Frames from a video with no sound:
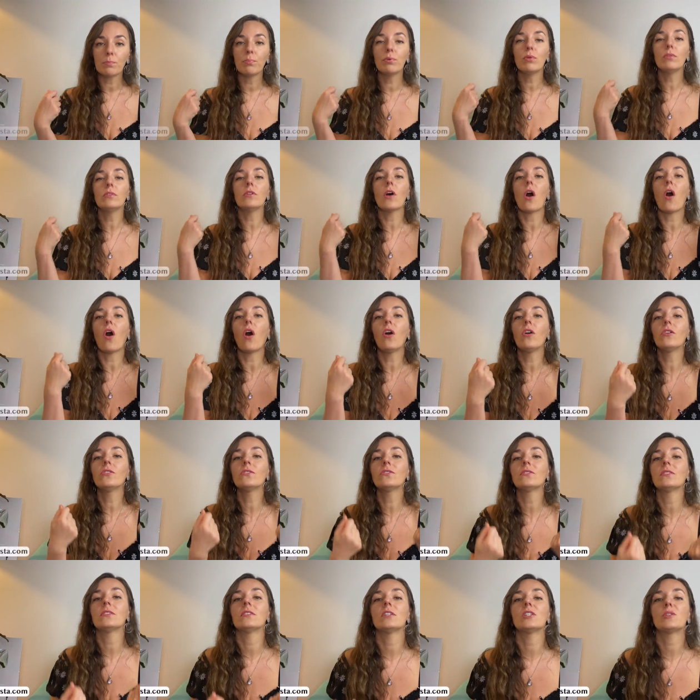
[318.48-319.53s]
put
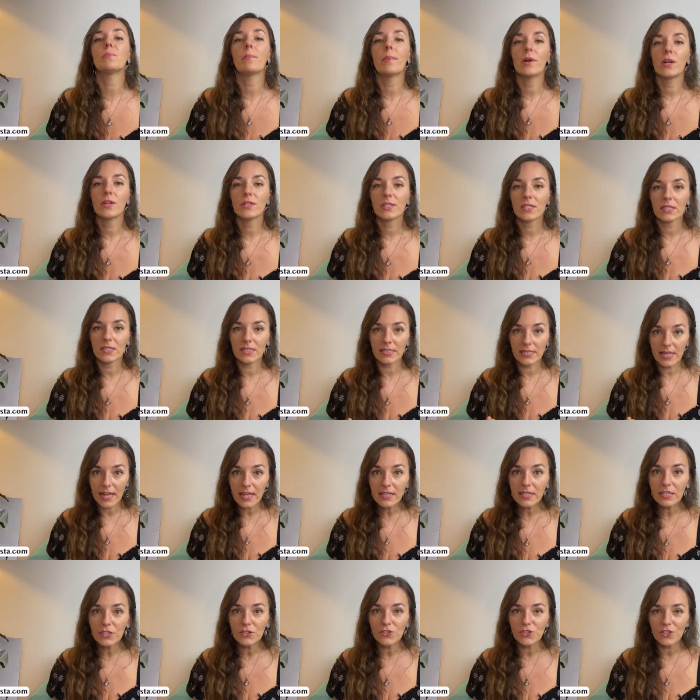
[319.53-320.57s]
on this person's
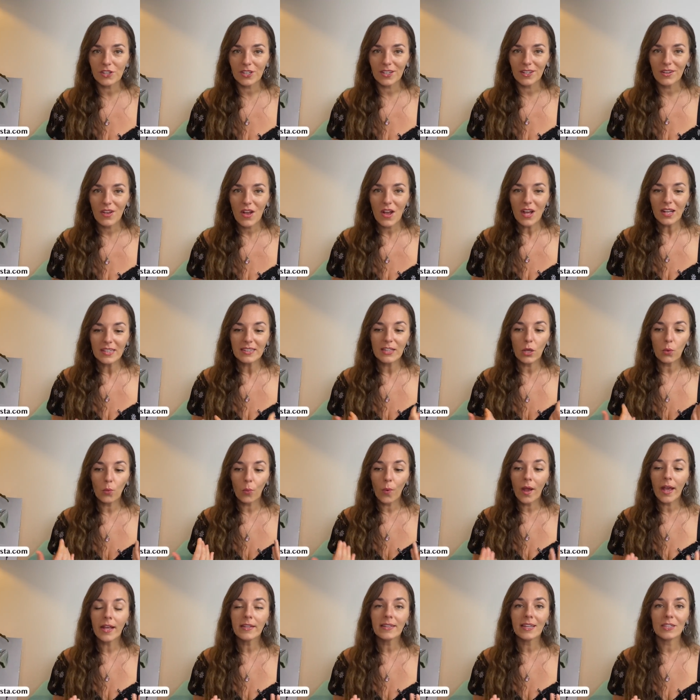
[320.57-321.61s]
energy the
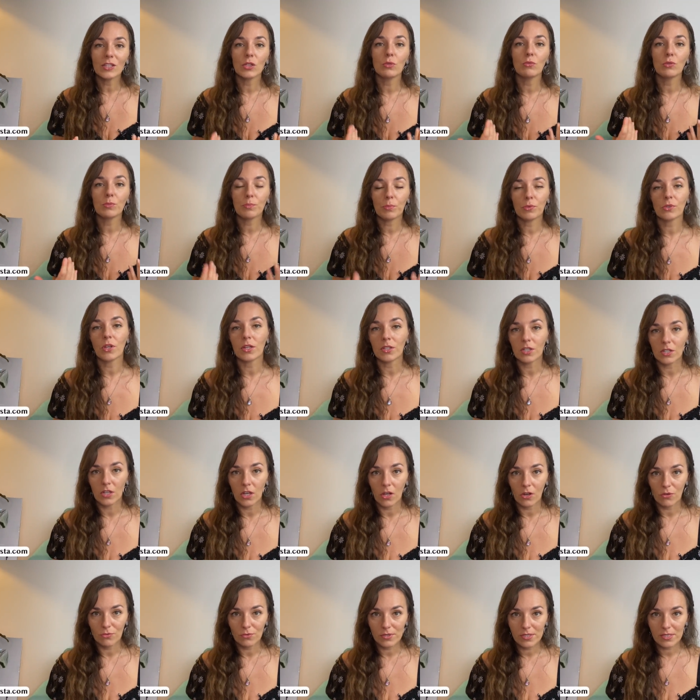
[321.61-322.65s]
way that you would put on
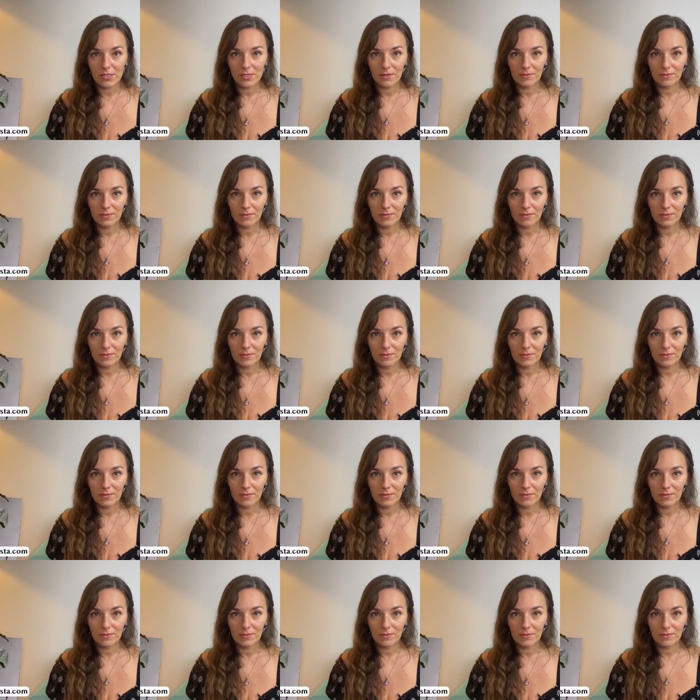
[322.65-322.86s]
clothes.